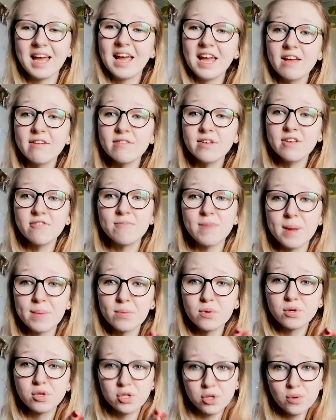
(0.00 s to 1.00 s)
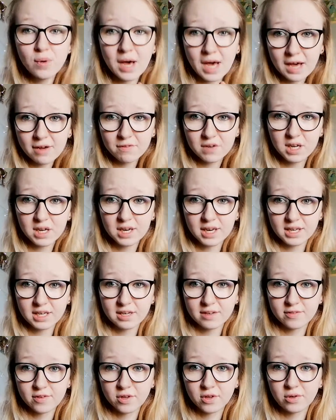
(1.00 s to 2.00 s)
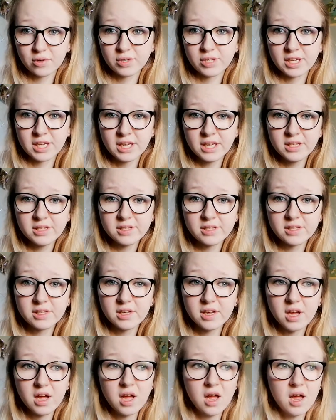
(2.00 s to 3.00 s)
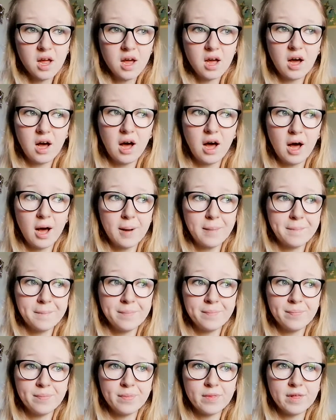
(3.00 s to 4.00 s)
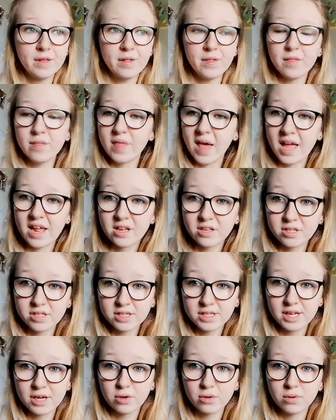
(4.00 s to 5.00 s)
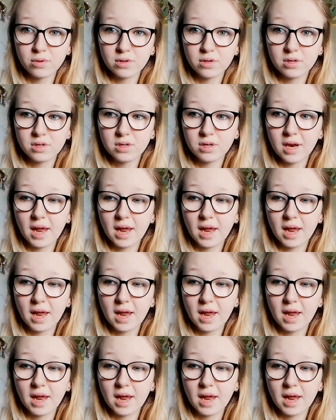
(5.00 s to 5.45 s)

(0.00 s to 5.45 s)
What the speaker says: Even if people do have learning difficulties, they can still...